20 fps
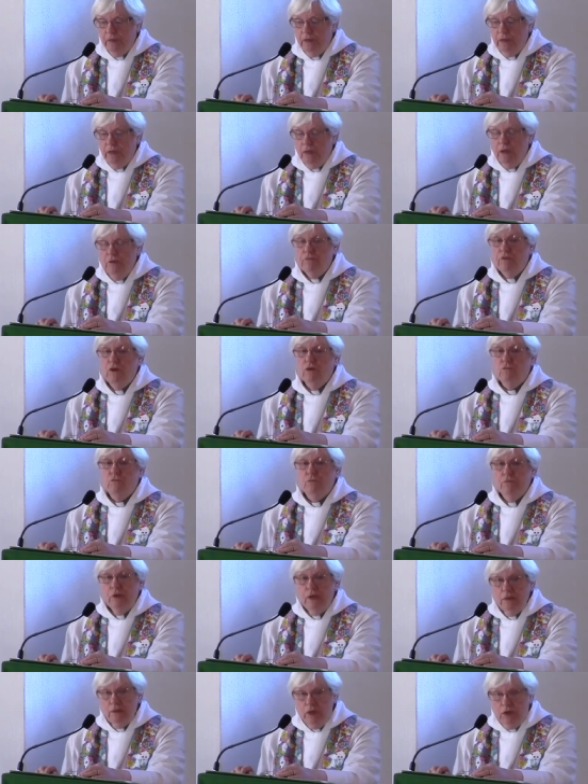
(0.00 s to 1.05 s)
If they're
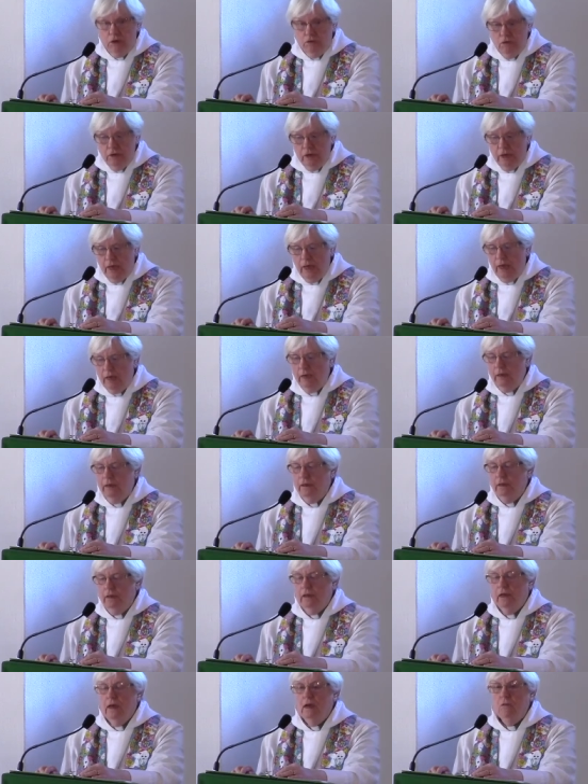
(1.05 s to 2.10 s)
really good at it,
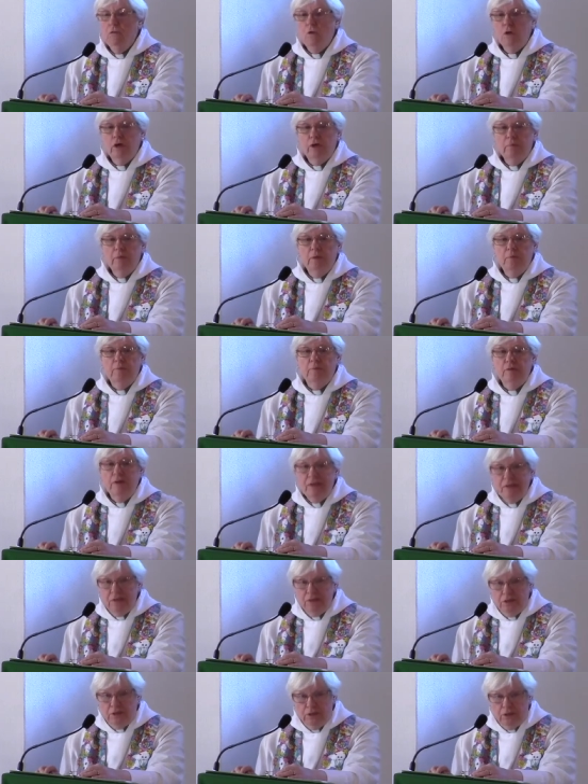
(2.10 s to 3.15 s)
I want to be
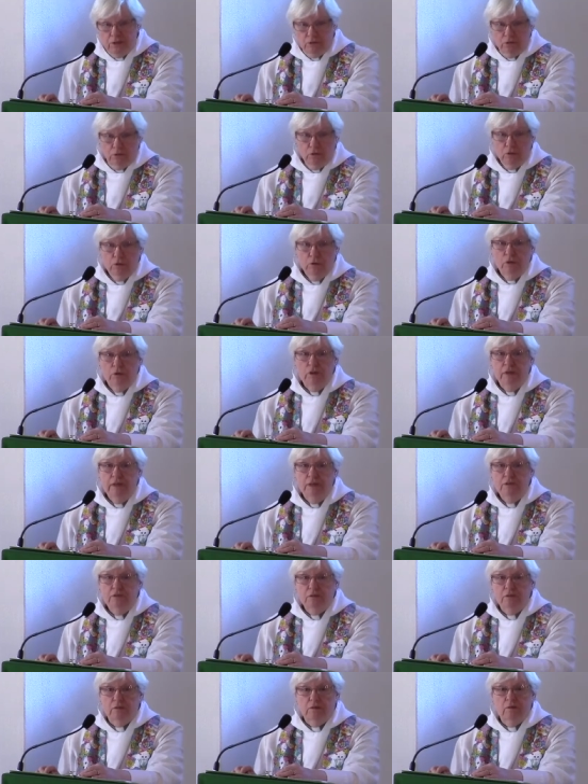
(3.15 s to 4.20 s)
president or at
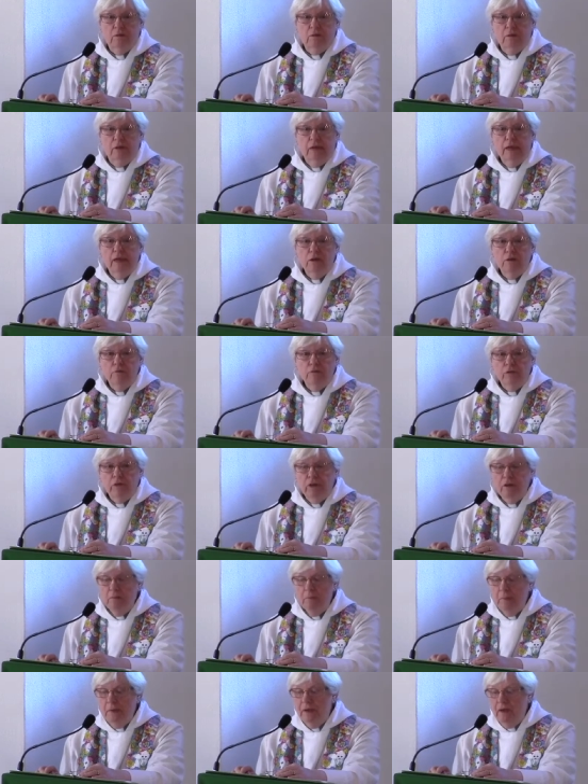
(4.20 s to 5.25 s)
least head of a
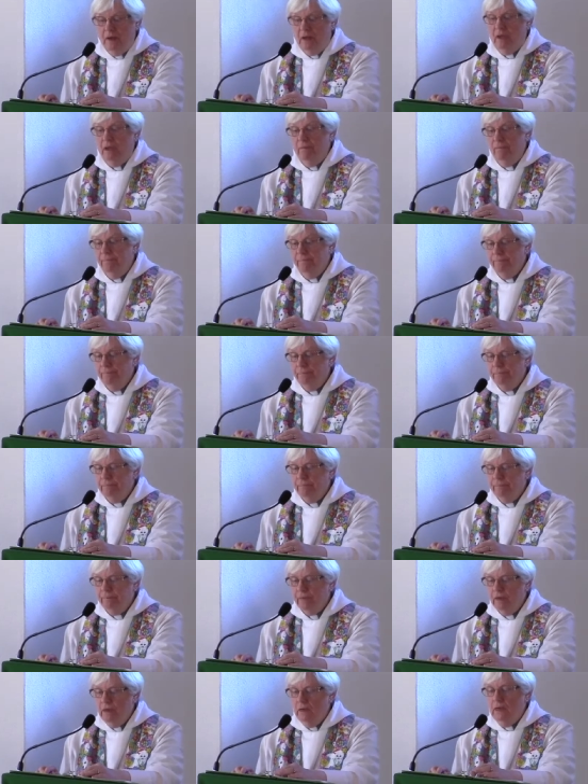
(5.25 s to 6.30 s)
committee.
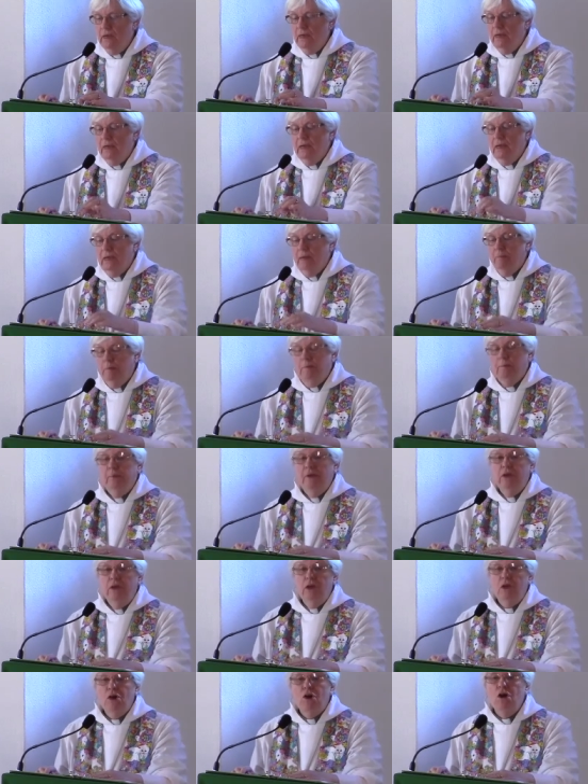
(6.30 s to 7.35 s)
But
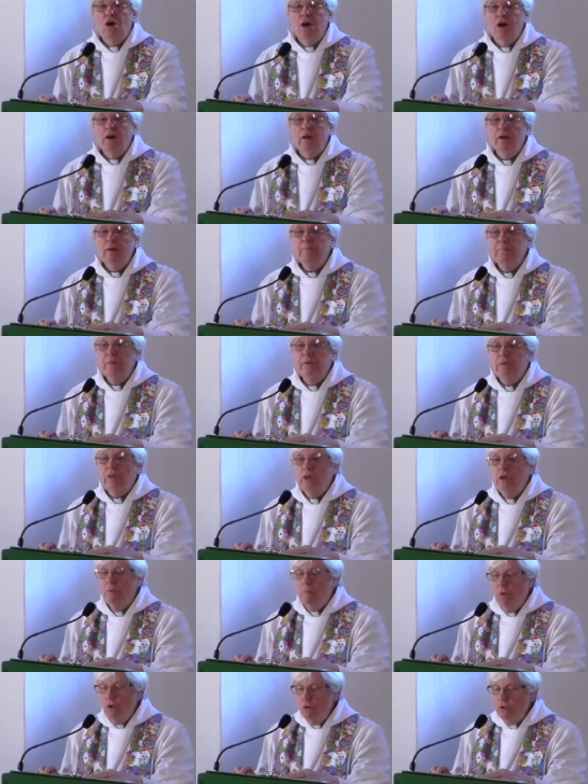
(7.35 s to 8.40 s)
being caught up in the
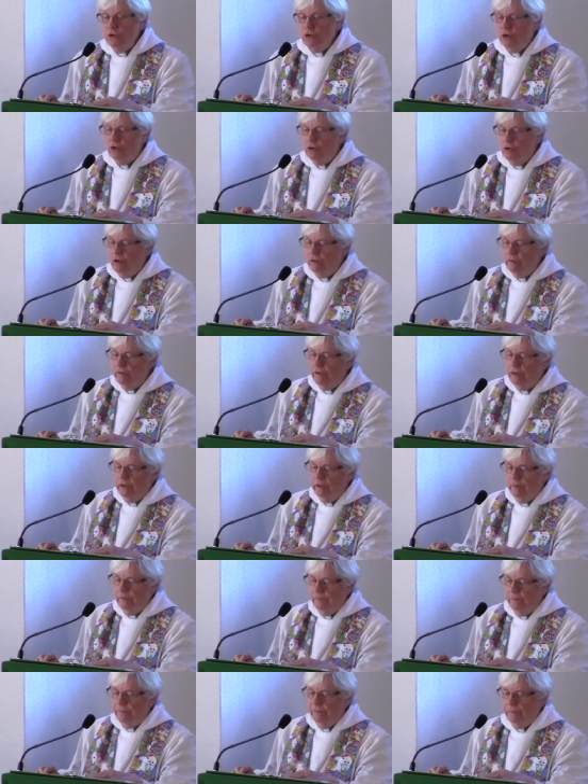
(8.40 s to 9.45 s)
emotion of it,
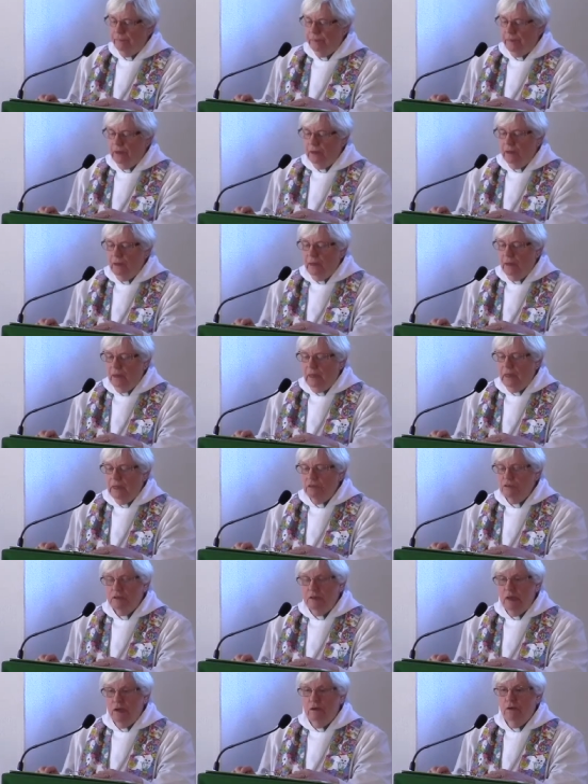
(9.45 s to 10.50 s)

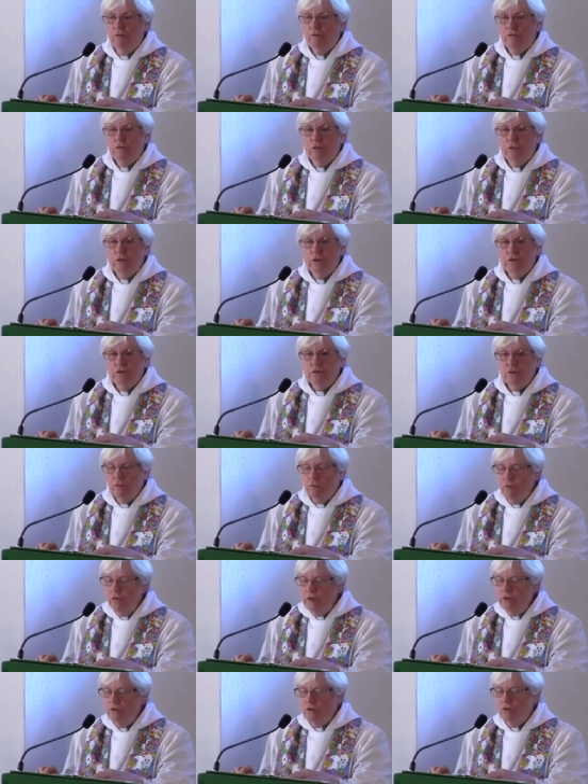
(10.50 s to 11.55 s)
instead of doing some
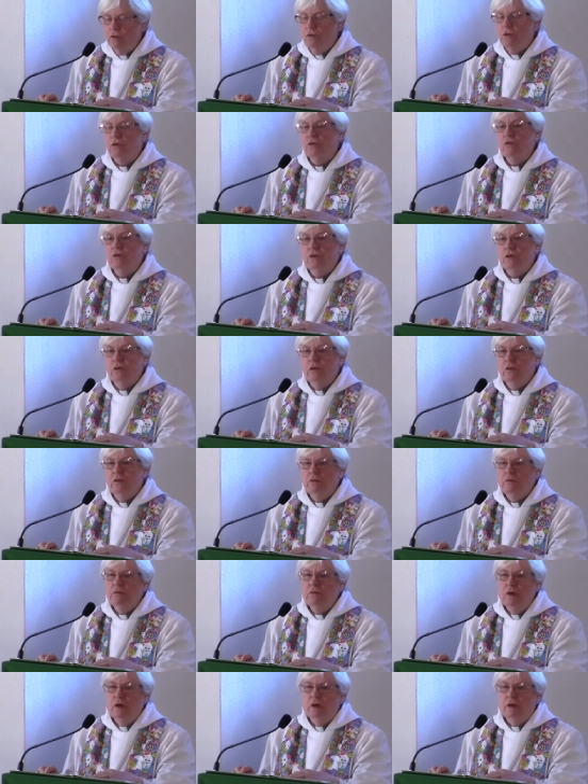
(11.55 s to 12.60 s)
research, is
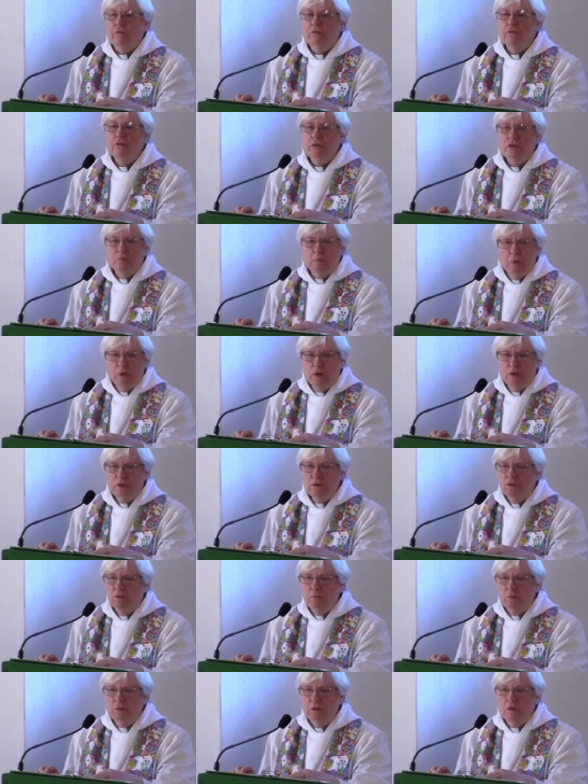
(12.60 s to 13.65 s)
not
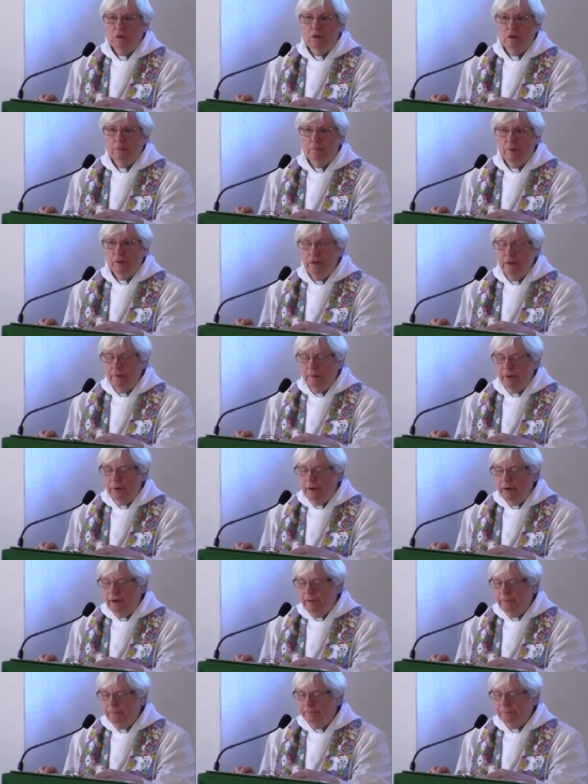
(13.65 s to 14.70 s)
responsible on my part.